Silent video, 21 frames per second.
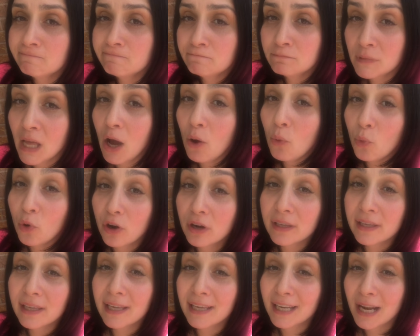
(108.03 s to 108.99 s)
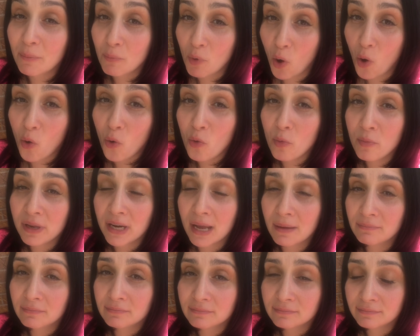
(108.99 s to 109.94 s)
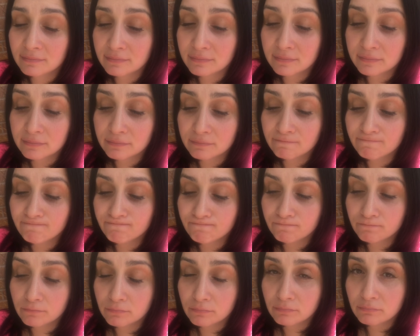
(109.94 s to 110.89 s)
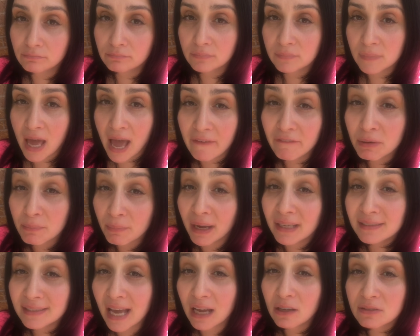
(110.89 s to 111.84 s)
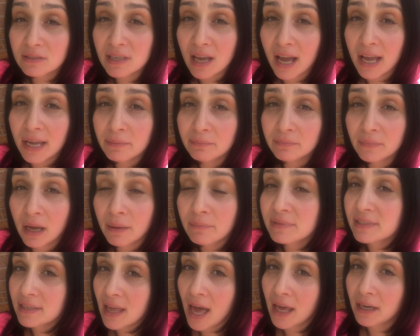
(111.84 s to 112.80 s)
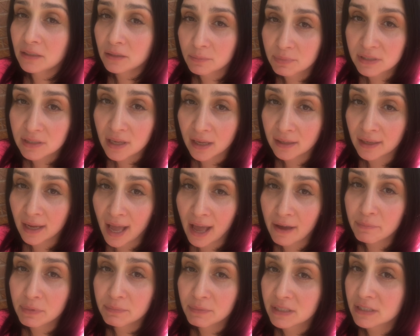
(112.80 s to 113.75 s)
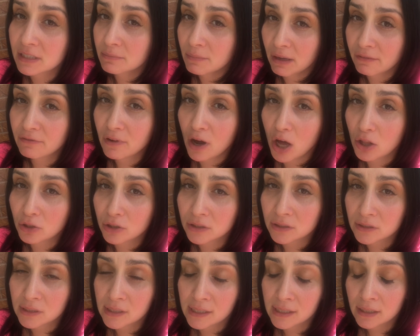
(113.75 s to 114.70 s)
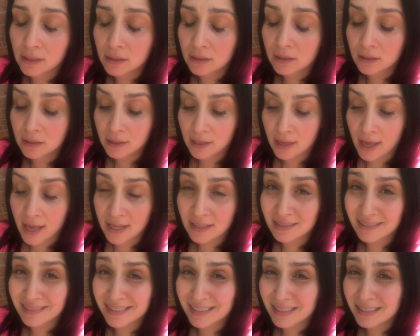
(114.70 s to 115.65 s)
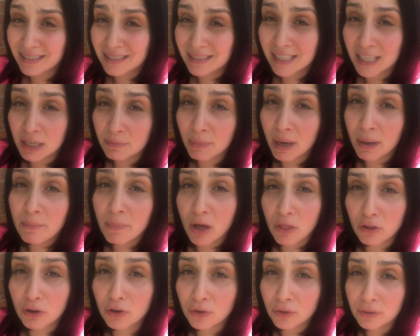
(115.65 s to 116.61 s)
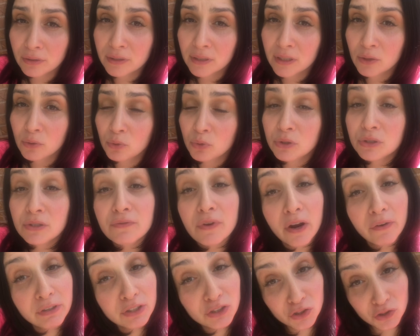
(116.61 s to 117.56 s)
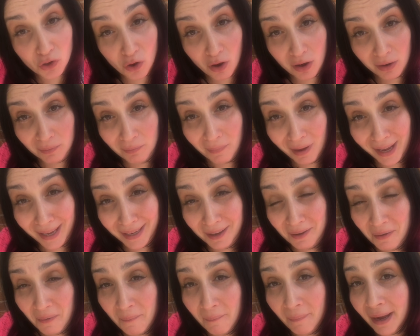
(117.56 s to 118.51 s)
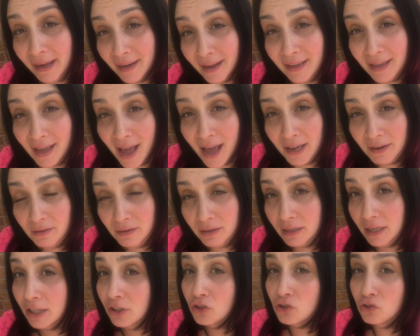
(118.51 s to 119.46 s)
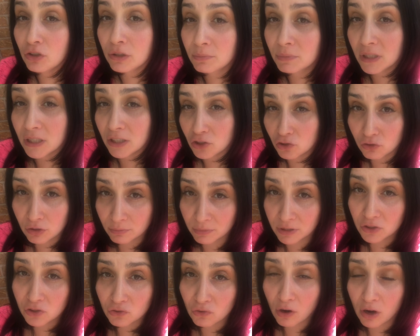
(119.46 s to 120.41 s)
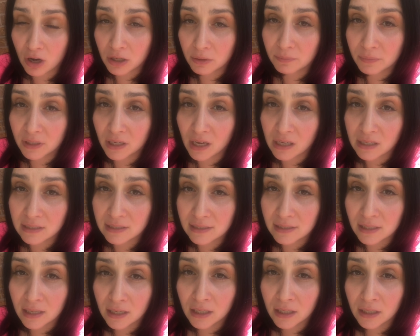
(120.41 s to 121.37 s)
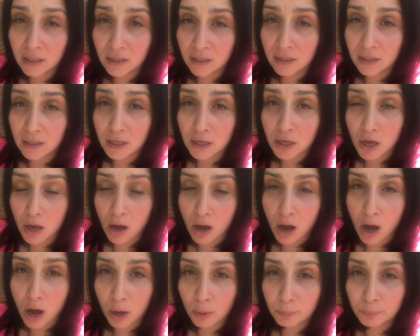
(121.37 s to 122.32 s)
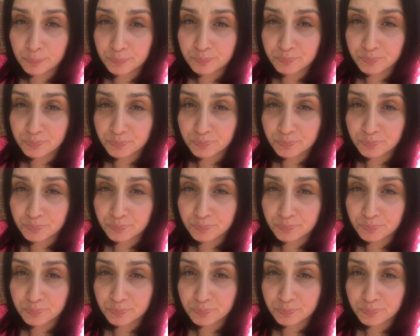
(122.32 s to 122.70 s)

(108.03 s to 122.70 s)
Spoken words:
not working and I'm home and I'm having my downtime, I'm sad and upset, and I have been missing my father and seeing my mother. Was very strong, might I add, extremely, extremely strong, because even